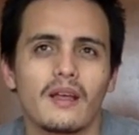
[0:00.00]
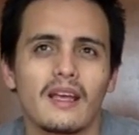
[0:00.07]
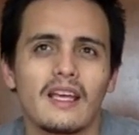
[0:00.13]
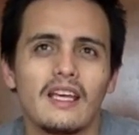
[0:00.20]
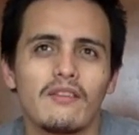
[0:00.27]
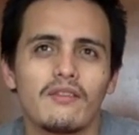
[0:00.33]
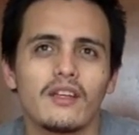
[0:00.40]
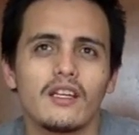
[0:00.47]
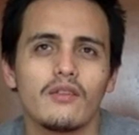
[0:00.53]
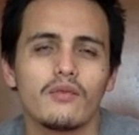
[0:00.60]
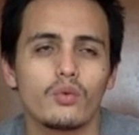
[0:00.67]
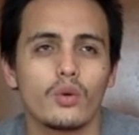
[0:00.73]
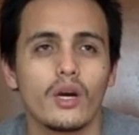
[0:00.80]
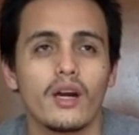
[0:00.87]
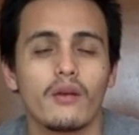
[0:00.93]
even if
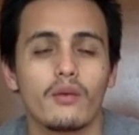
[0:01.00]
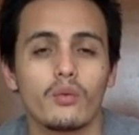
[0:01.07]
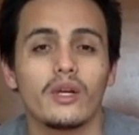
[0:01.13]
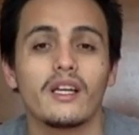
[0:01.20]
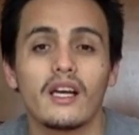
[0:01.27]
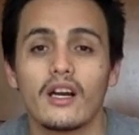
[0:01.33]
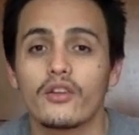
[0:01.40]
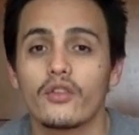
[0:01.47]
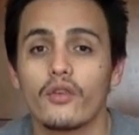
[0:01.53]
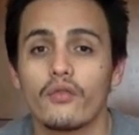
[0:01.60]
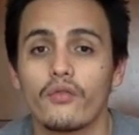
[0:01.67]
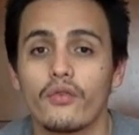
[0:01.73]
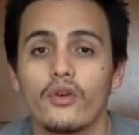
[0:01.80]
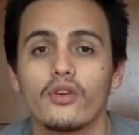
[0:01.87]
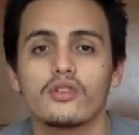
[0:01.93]
we are the
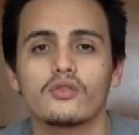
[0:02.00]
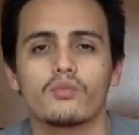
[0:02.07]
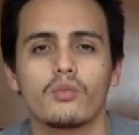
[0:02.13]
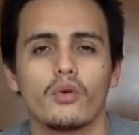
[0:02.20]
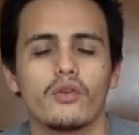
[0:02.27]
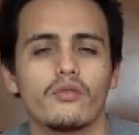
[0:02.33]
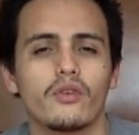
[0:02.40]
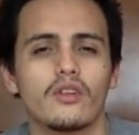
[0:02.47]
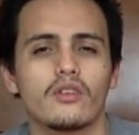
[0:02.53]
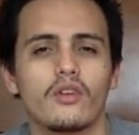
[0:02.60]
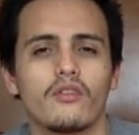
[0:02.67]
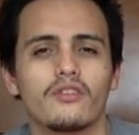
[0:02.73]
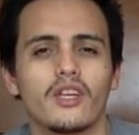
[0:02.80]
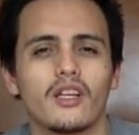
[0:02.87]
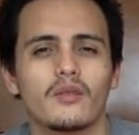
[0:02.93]
first boyfriend
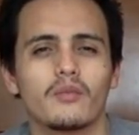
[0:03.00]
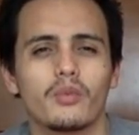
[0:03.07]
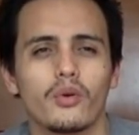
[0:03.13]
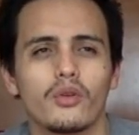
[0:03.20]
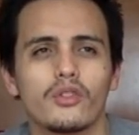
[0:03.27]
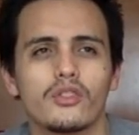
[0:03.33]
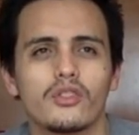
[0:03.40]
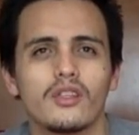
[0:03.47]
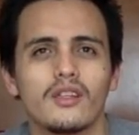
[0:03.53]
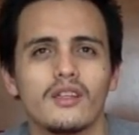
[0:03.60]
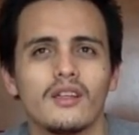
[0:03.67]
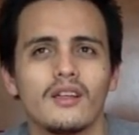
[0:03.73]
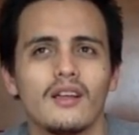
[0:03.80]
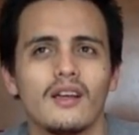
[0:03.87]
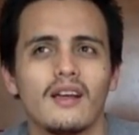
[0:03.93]
of that person,
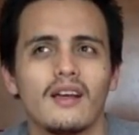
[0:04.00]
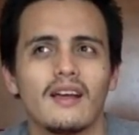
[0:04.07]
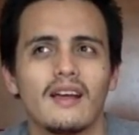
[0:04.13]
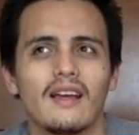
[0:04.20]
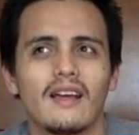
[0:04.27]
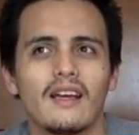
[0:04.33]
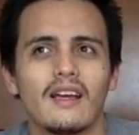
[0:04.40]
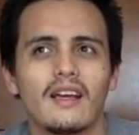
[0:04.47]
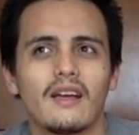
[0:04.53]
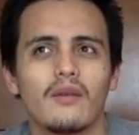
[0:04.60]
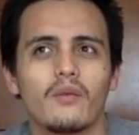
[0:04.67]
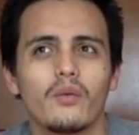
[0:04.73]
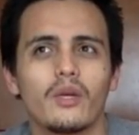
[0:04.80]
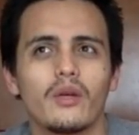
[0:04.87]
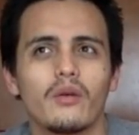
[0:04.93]

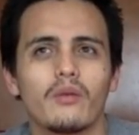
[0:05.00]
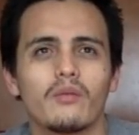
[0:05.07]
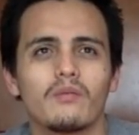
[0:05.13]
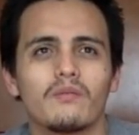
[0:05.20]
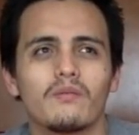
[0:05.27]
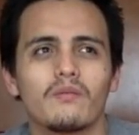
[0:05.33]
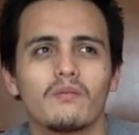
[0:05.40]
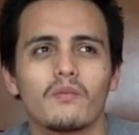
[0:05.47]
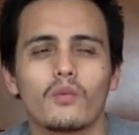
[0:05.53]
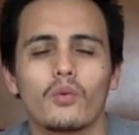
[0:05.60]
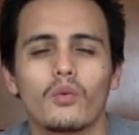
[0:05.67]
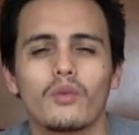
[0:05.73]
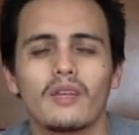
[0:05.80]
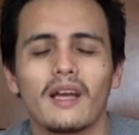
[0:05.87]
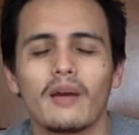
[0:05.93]
we
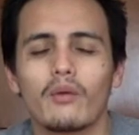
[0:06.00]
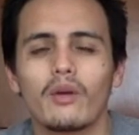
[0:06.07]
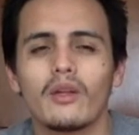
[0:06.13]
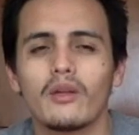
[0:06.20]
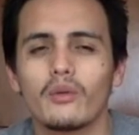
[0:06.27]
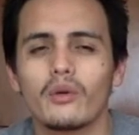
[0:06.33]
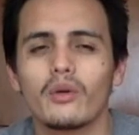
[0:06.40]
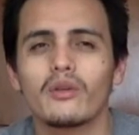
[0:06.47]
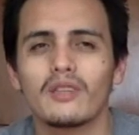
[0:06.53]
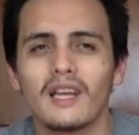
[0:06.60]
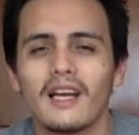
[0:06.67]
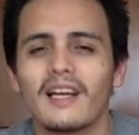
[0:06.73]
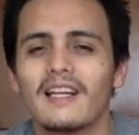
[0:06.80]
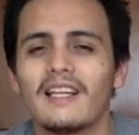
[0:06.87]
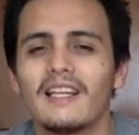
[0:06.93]
will
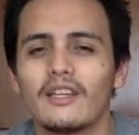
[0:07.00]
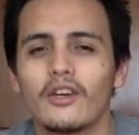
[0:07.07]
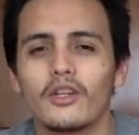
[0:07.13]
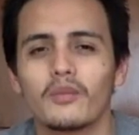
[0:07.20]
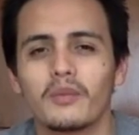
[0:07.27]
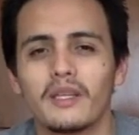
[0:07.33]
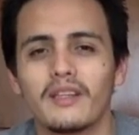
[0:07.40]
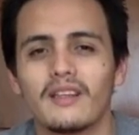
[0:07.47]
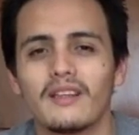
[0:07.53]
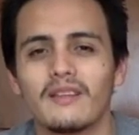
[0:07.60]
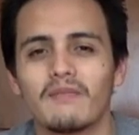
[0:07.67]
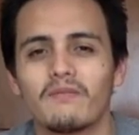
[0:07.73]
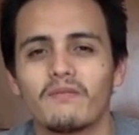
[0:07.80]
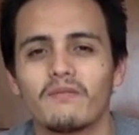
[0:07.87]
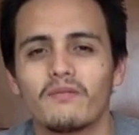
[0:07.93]
likely not be
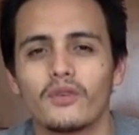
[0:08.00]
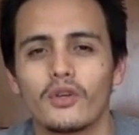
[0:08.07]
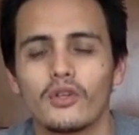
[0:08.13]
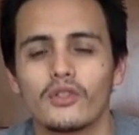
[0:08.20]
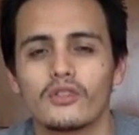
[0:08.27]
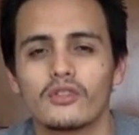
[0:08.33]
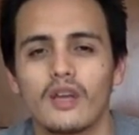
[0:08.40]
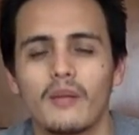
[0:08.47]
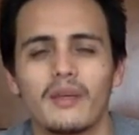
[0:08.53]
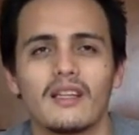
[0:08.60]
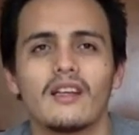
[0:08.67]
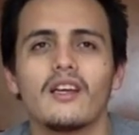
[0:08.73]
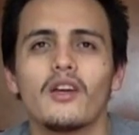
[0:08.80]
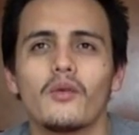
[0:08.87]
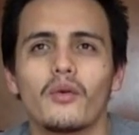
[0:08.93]
the first. I
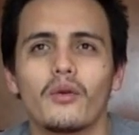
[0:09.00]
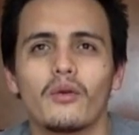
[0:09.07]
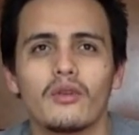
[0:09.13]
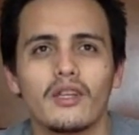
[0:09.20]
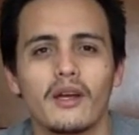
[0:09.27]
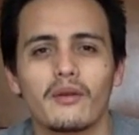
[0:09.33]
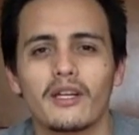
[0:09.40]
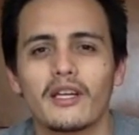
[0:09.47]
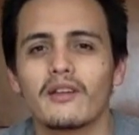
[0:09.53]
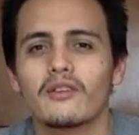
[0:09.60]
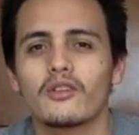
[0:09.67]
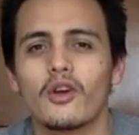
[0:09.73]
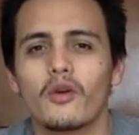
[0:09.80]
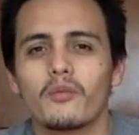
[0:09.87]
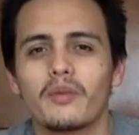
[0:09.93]
mean, we will likely
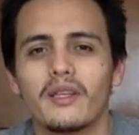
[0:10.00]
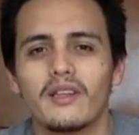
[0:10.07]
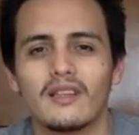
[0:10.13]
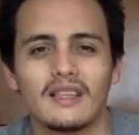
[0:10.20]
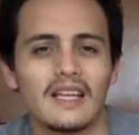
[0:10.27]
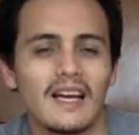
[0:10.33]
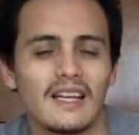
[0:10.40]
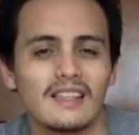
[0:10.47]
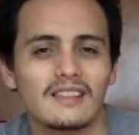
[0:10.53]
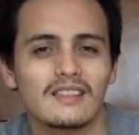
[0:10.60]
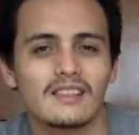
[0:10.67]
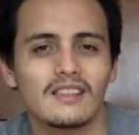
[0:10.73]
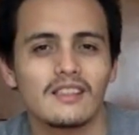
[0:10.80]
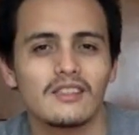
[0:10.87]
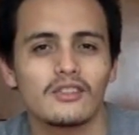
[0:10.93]
not be the
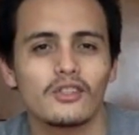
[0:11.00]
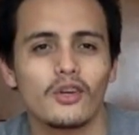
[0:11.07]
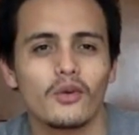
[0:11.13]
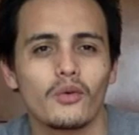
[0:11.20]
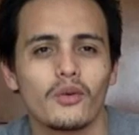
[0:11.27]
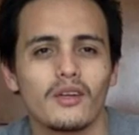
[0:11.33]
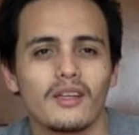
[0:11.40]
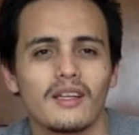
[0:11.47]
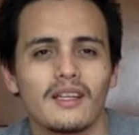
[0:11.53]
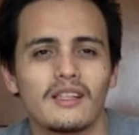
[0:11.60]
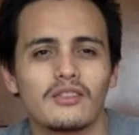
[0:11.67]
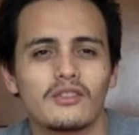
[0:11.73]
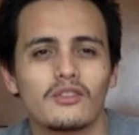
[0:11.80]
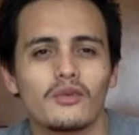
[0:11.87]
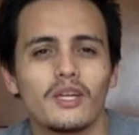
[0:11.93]
last. So
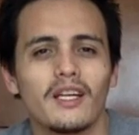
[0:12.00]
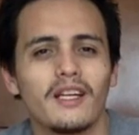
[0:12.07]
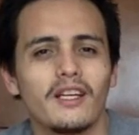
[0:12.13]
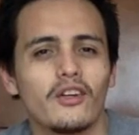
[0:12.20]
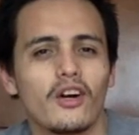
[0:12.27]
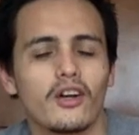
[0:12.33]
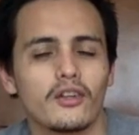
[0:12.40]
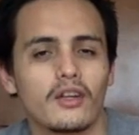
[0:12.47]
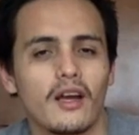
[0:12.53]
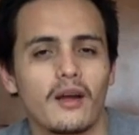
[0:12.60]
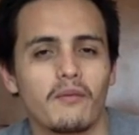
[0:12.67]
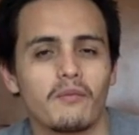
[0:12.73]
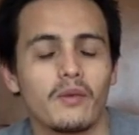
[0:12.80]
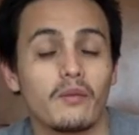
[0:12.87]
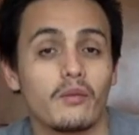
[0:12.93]
it's really
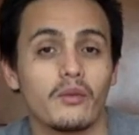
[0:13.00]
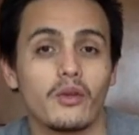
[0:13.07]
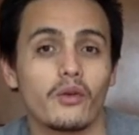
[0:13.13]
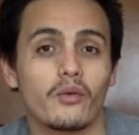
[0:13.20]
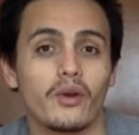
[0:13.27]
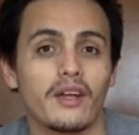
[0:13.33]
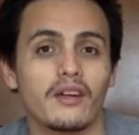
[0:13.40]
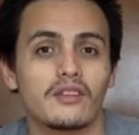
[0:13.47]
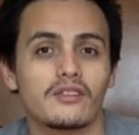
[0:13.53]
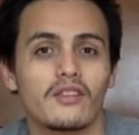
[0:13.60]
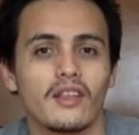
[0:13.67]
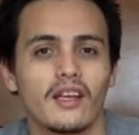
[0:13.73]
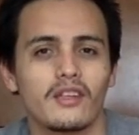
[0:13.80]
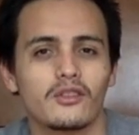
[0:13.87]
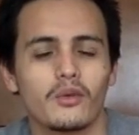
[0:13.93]
not the greatest
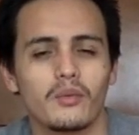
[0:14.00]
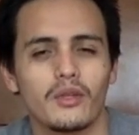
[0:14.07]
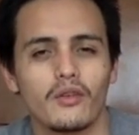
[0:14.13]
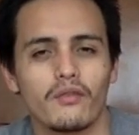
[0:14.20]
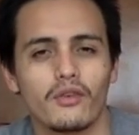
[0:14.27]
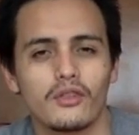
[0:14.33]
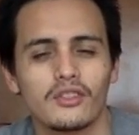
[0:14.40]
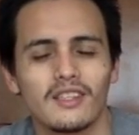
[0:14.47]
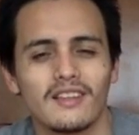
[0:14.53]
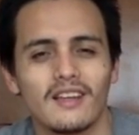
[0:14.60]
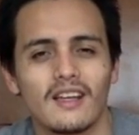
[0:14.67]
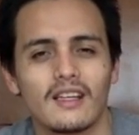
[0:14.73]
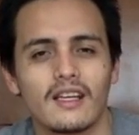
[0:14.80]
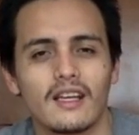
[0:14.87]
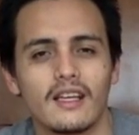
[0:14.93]
thing to be the first in
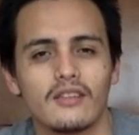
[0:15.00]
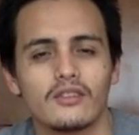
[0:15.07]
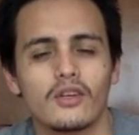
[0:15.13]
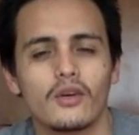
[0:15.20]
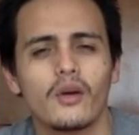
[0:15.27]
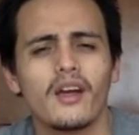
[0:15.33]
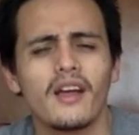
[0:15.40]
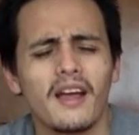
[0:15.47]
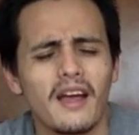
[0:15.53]
that case. So